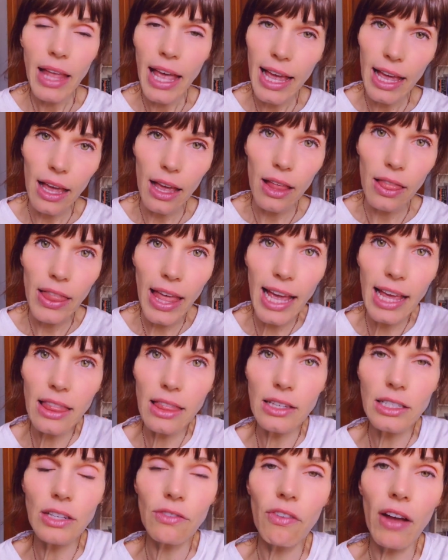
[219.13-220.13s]
like
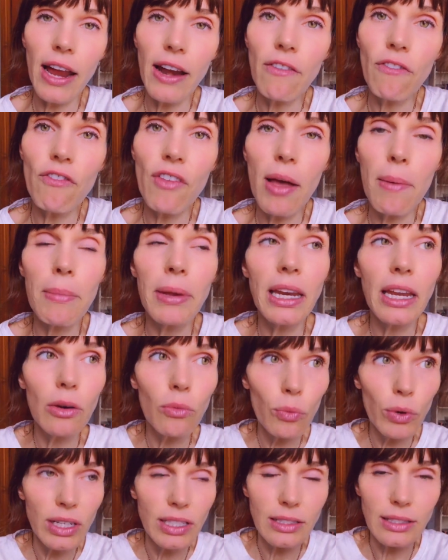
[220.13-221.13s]
the divine
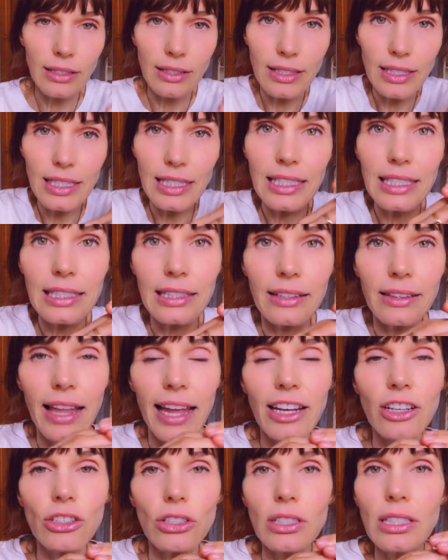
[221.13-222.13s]
feminine was
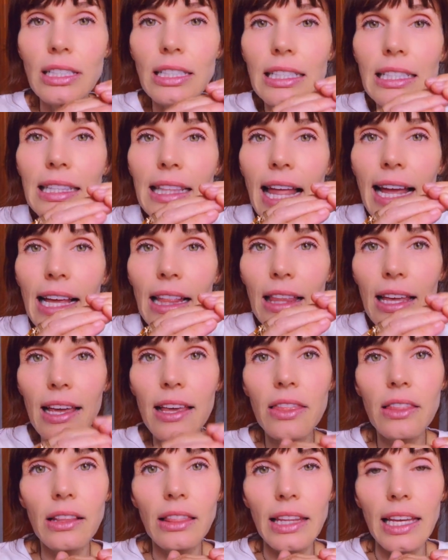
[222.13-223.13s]
like just
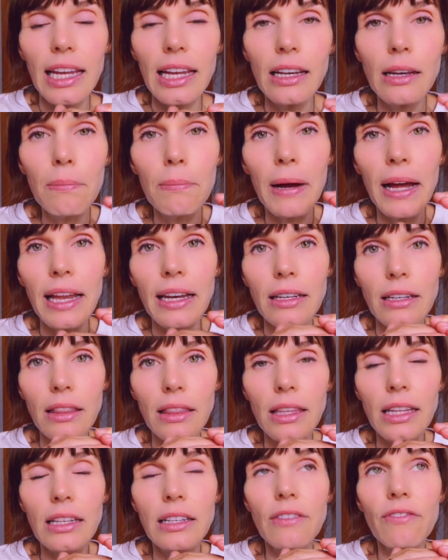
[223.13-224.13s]
slightly in the lead, but
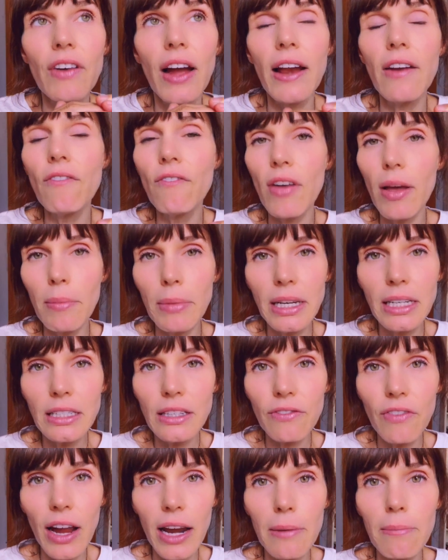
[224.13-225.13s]
the divine feminine,
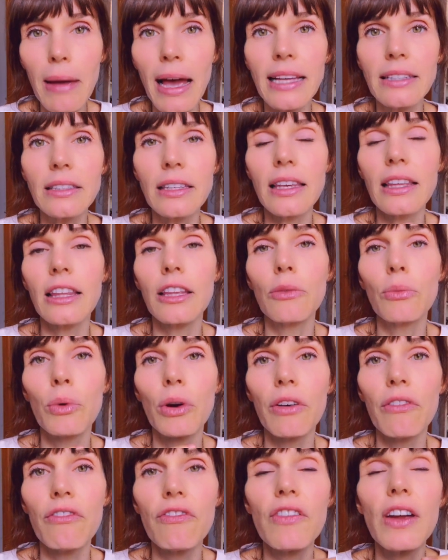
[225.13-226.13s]
divine masculine
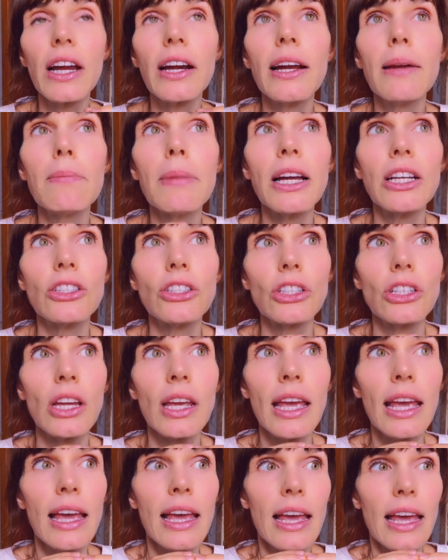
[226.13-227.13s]
were very much
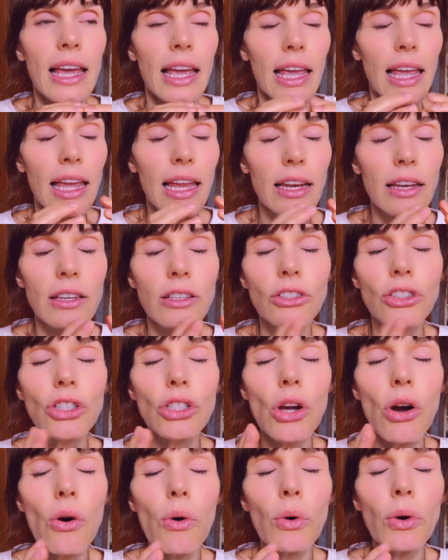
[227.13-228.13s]
in
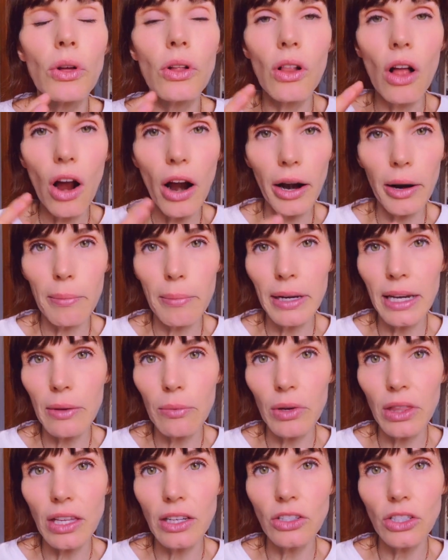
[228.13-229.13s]
total
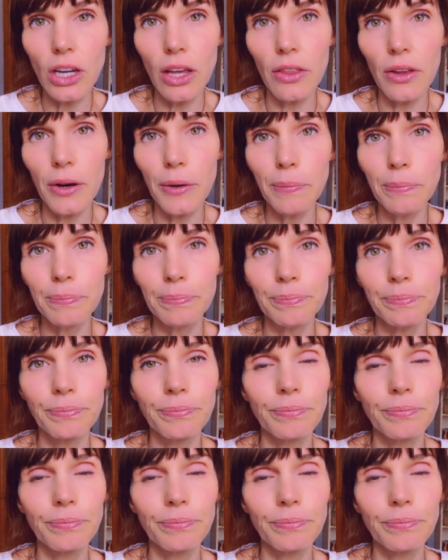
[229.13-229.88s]
harmony with each other.